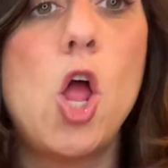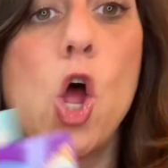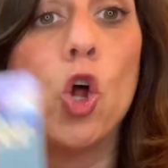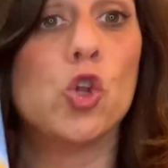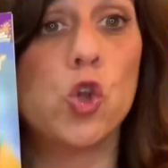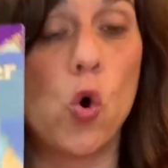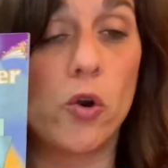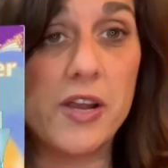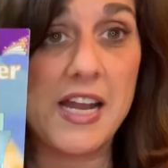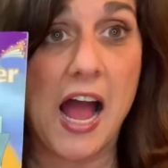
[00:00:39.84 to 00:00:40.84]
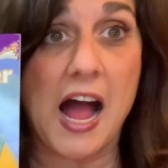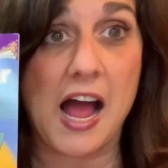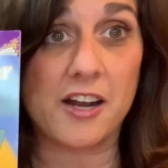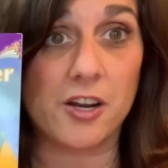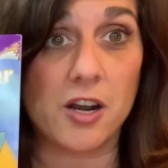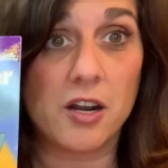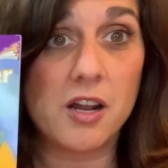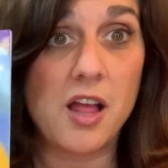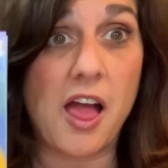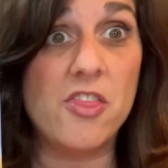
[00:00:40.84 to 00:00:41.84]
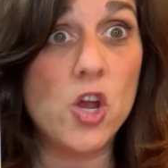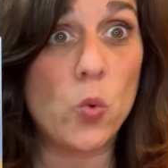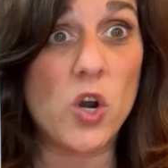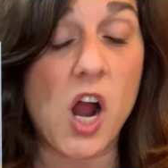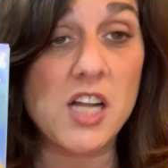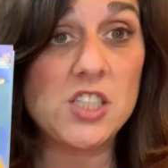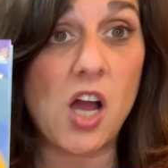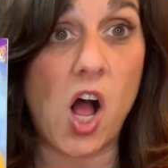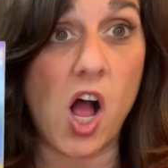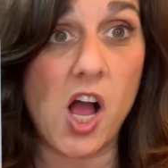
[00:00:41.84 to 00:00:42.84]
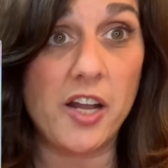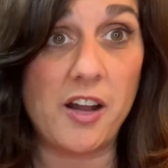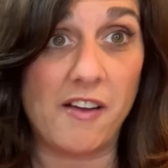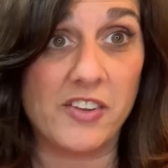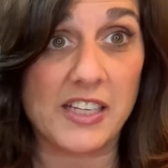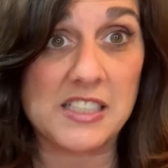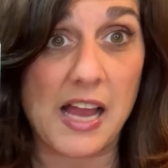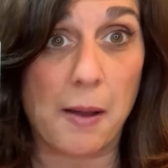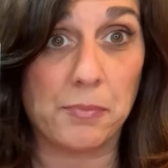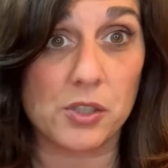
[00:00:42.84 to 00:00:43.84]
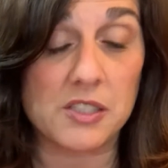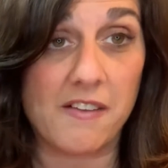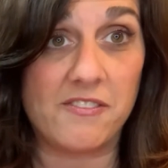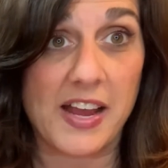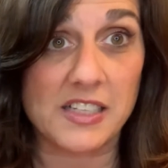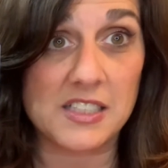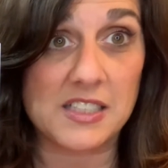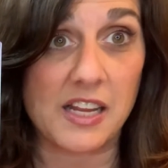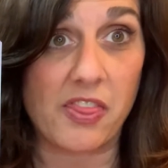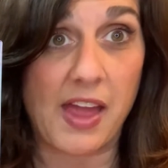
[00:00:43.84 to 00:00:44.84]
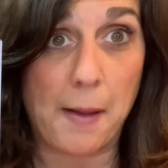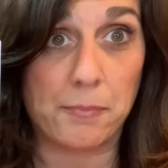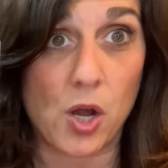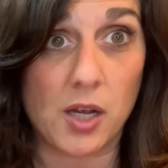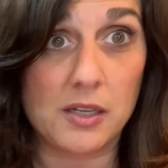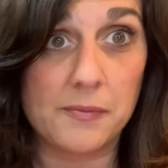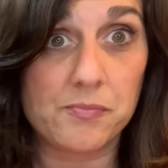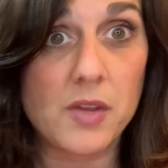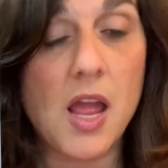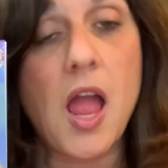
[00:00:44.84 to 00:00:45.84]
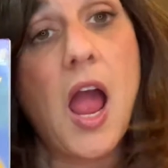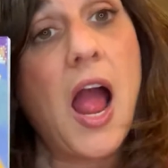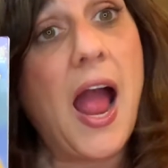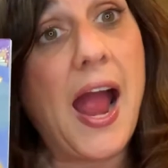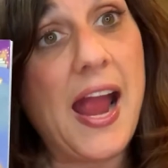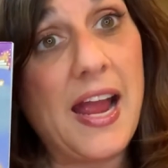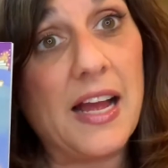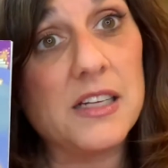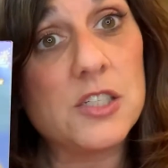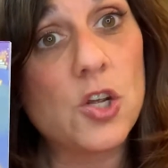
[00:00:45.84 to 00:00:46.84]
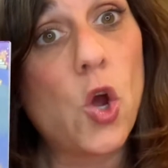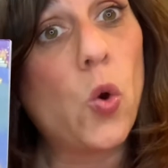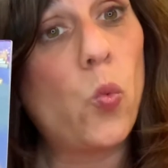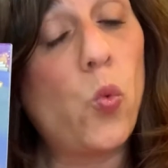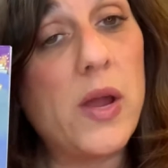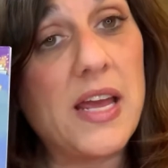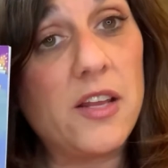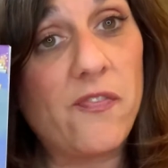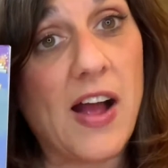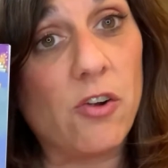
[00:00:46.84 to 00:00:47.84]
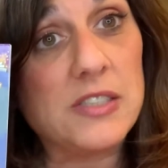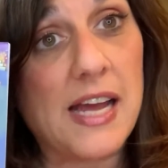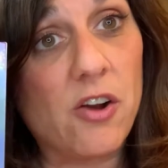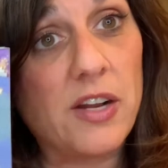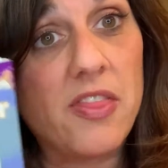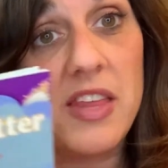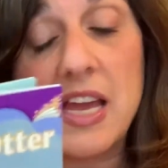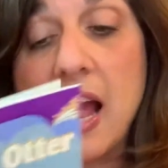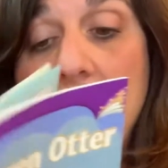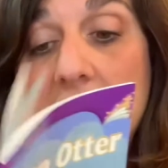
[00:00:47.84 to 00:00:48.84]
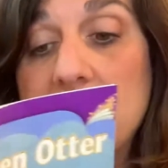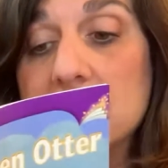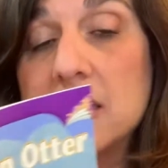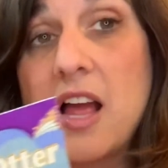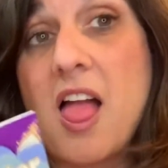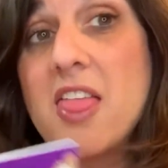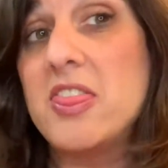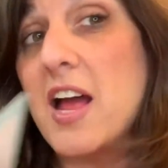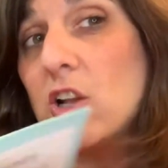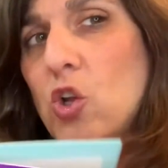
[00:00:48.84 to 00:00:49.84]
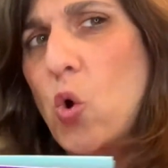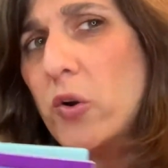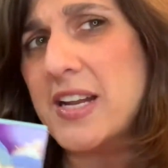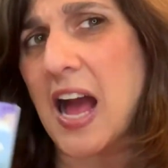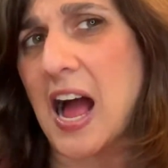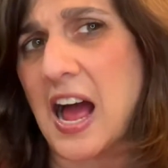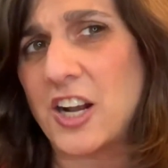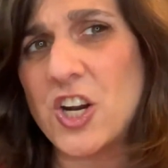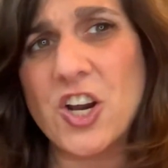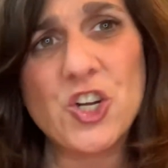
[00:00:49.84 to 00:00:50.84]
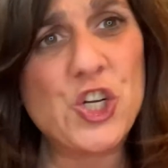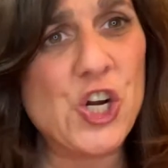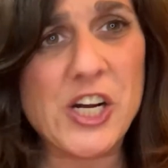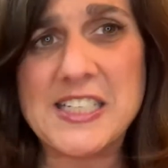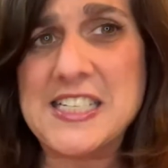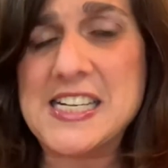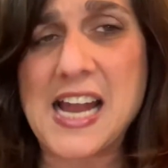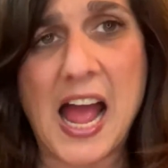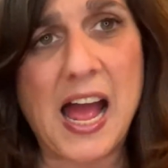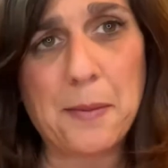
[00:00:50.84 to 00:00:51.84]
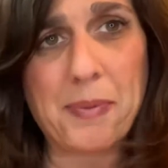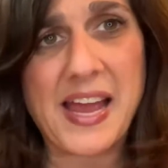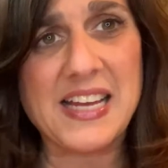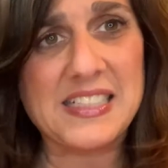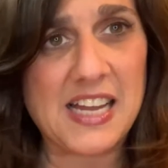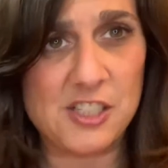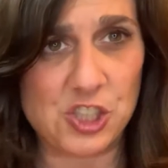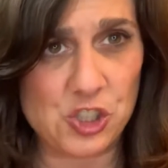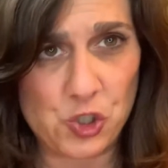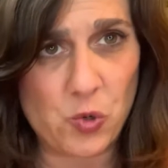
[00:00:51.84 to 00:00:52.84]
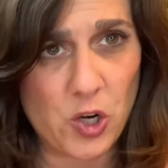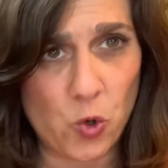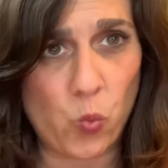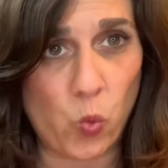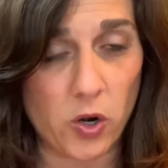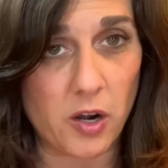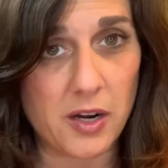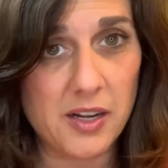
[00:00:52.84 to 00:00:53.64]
Lauren Otter. And there were a ton of examples of fantasy in that book. And we found out in the end that Lauren Otter could not pay attention to her work.